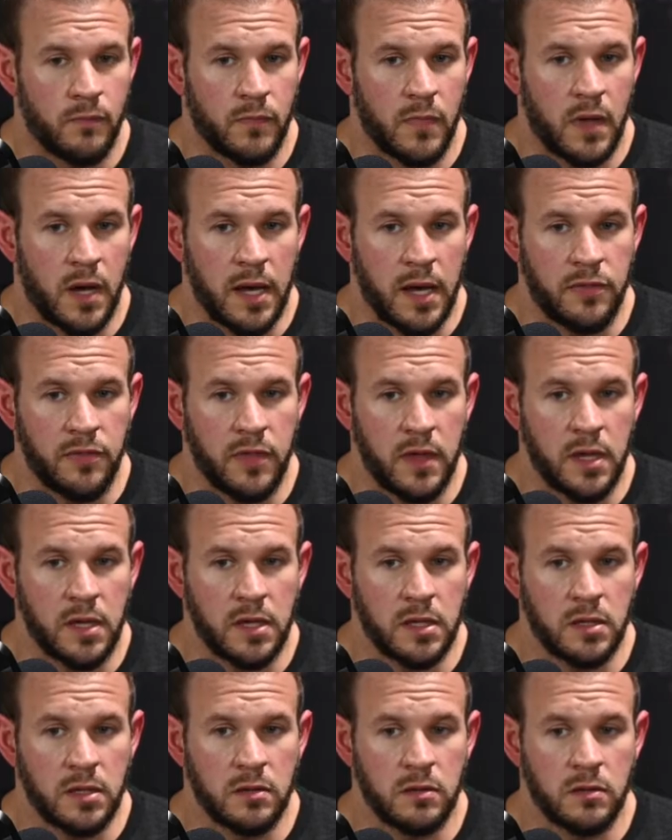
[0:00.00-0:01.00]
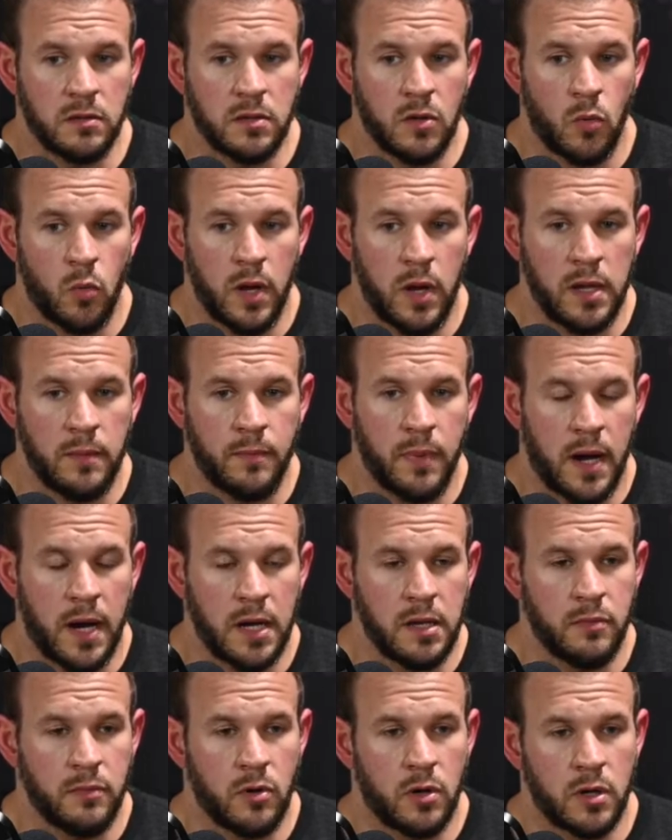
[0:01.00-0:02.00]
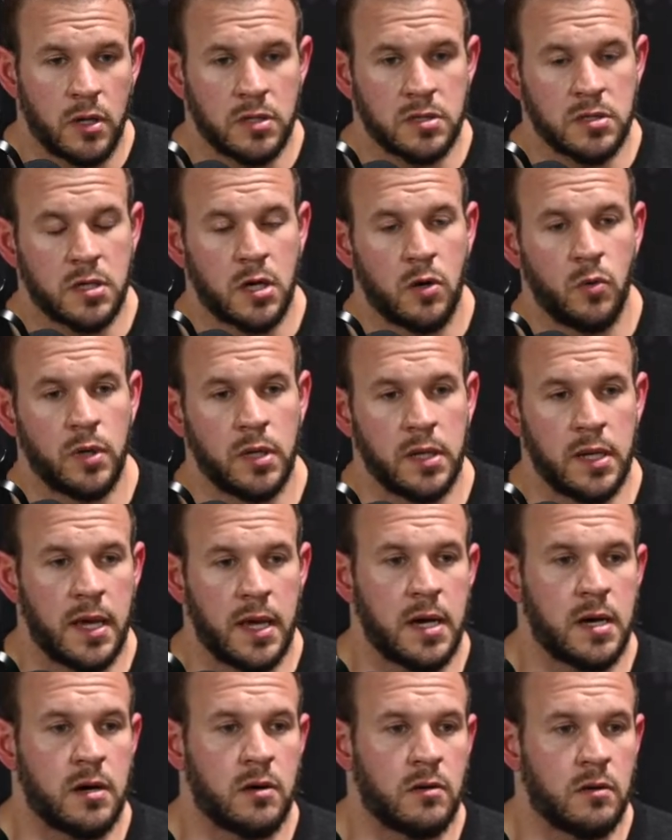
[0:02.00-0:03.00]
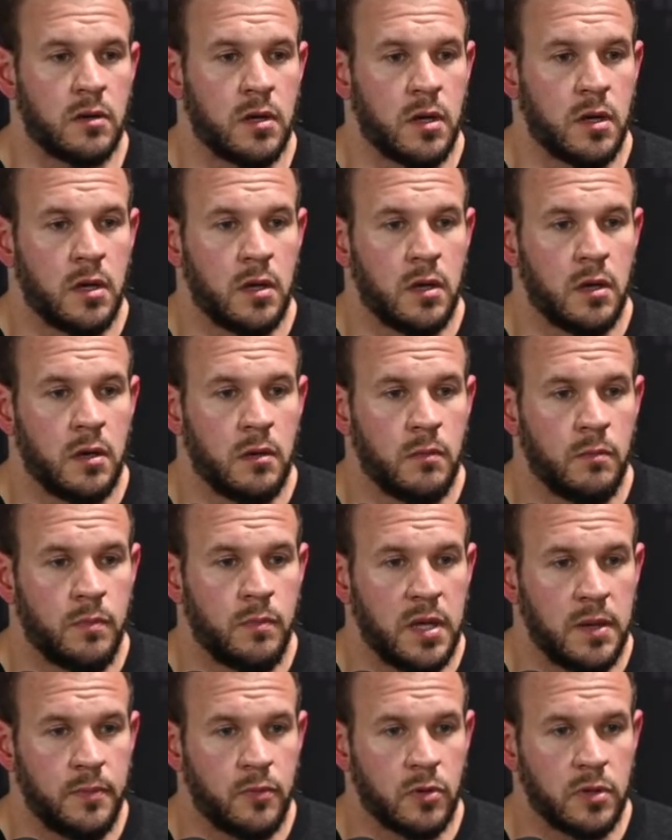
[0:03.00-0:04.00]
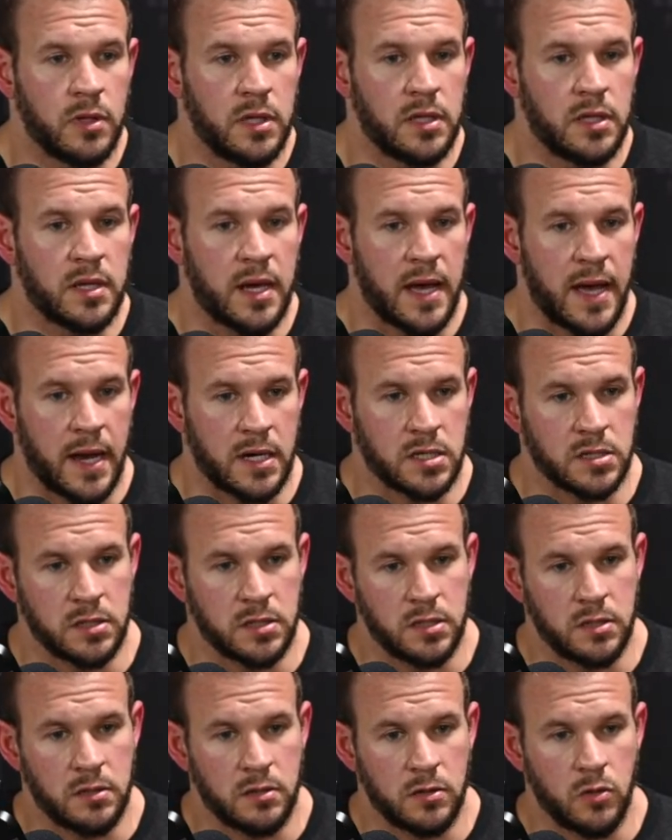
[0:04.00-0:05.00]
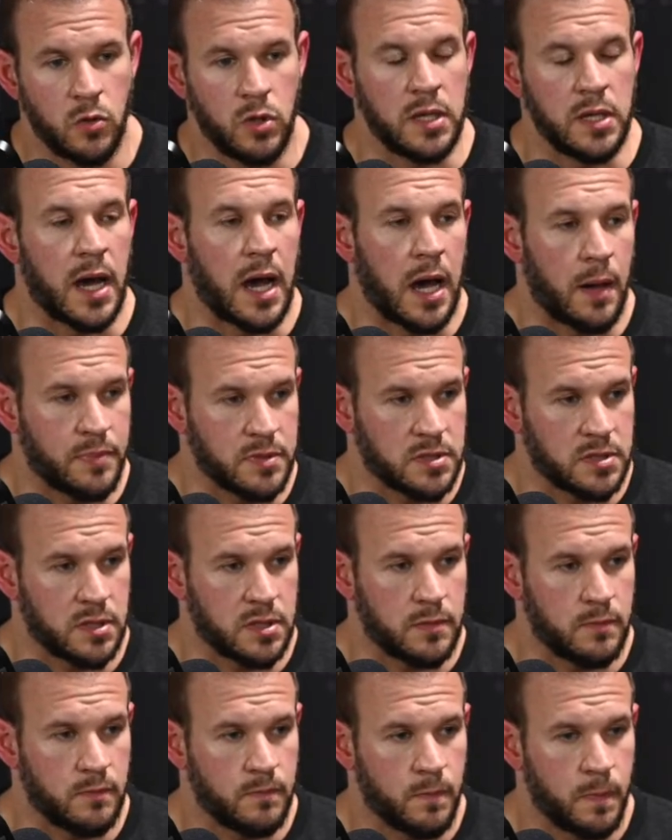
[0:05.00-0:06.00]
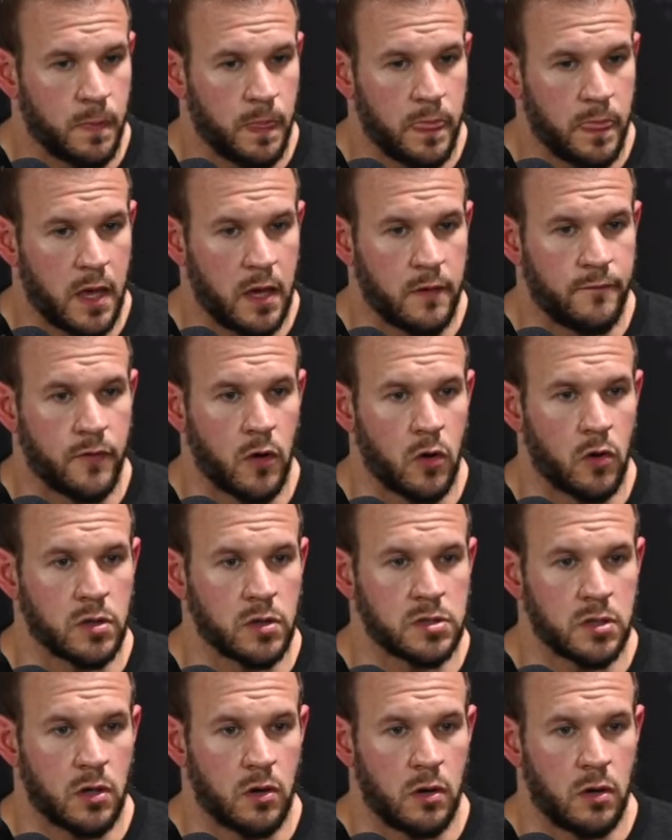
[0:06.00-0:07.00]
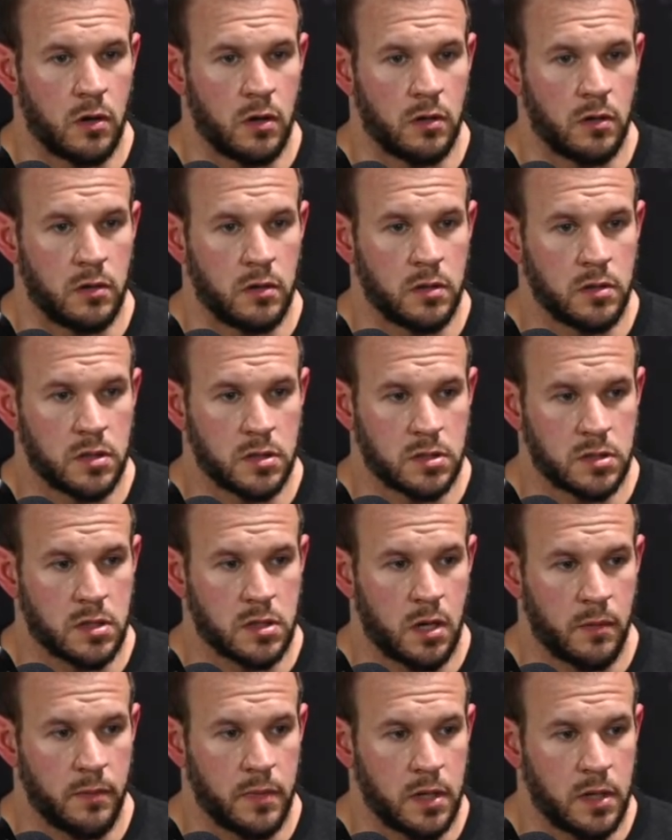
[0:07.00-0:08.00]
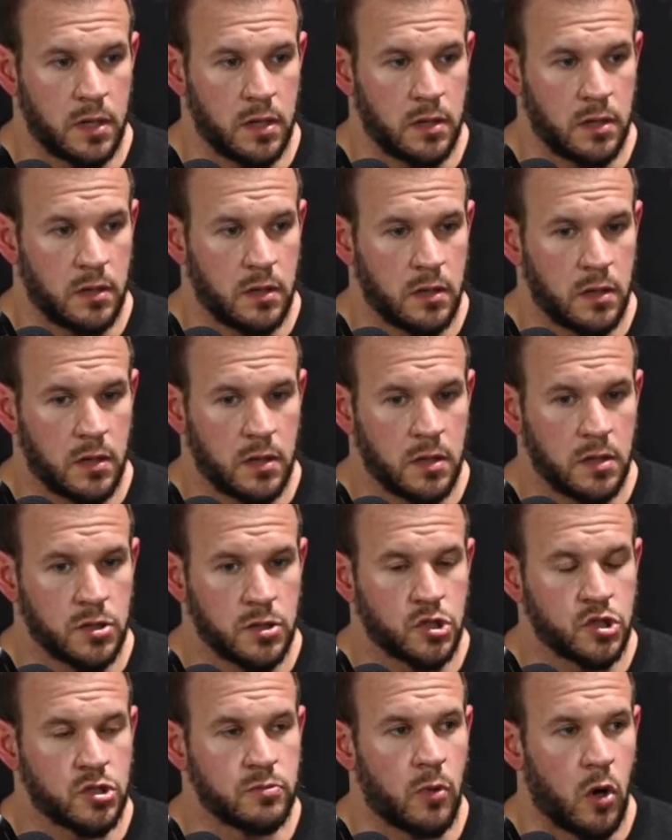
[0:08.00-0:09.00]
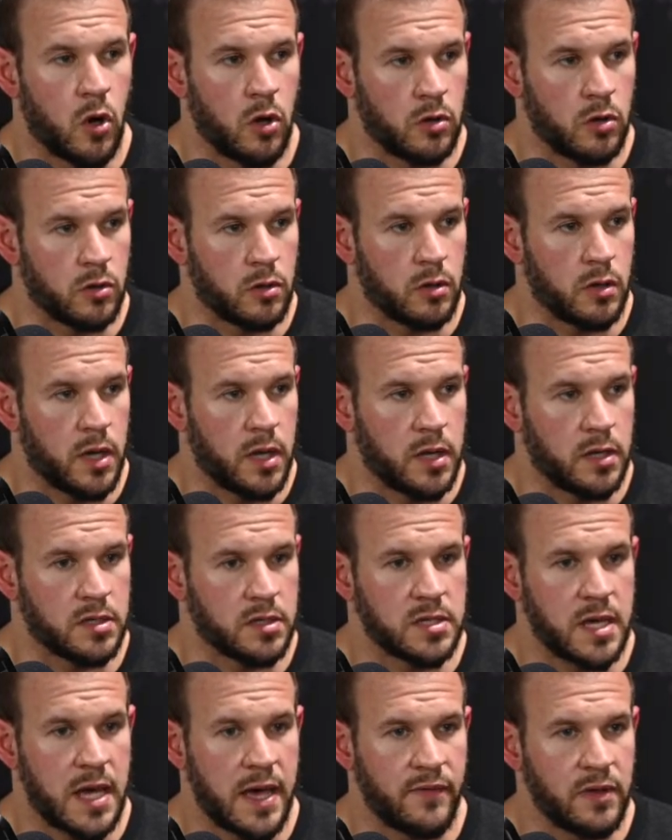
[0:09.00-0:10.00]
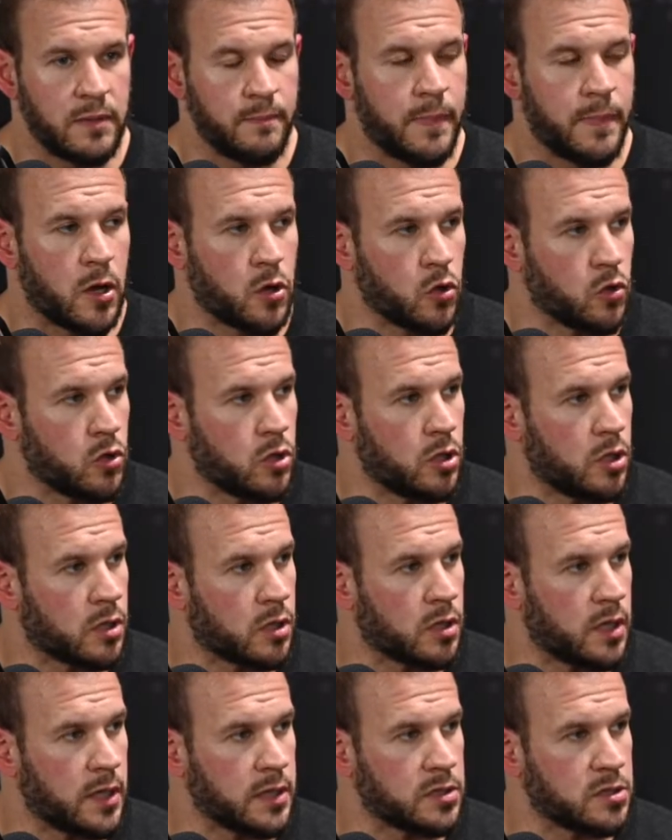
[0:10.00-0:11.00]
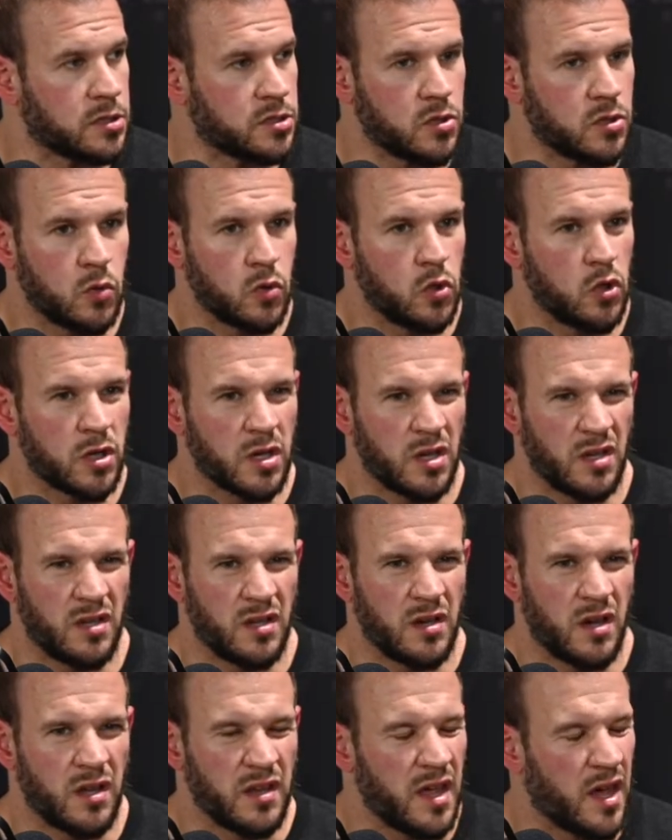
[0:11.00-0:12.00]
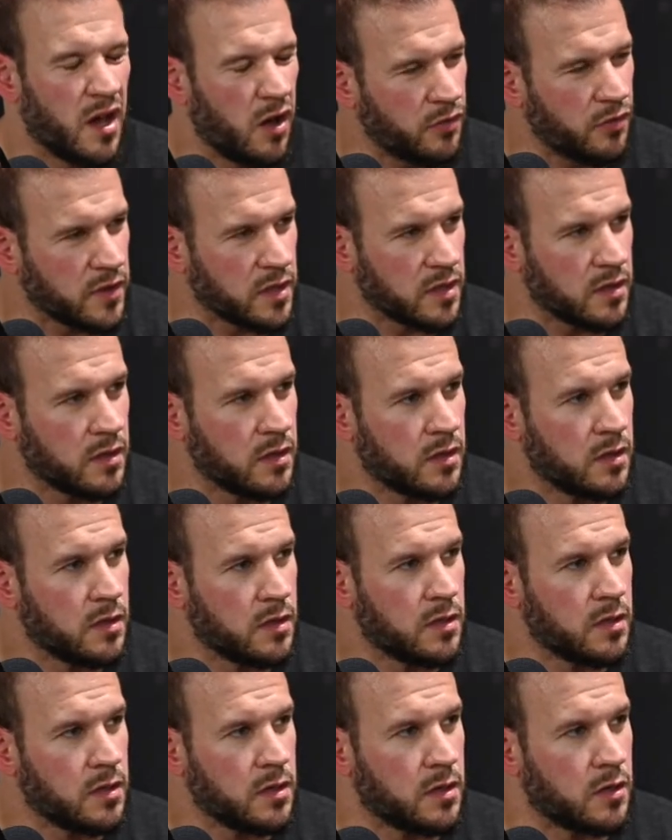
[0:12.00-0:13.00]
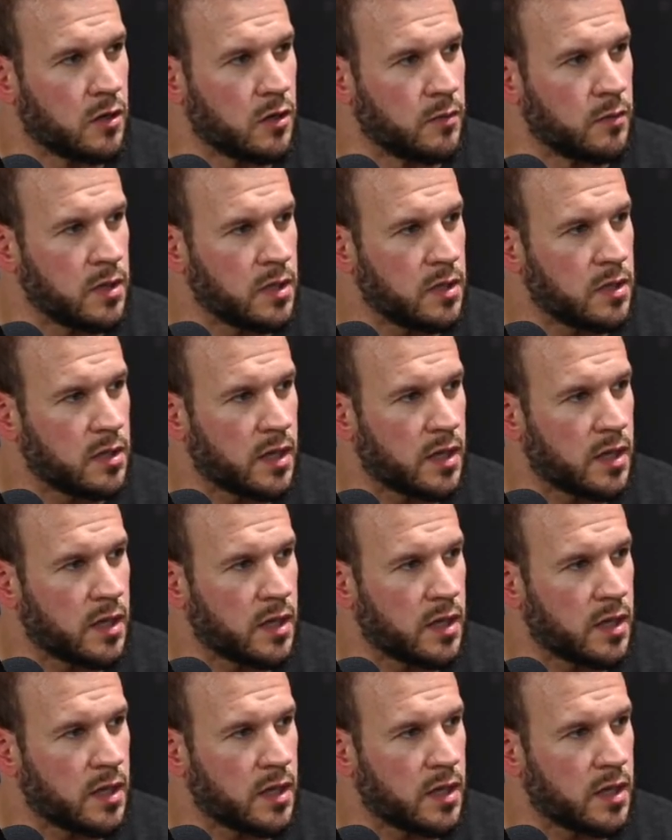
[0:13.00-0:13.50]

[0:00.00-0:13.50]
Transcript: I think the way bodybuilding is going now, people need to actually do the opposite and focus on just coming in smaller and just have a better look. Like, just don't look unhealthy. You know what I mean?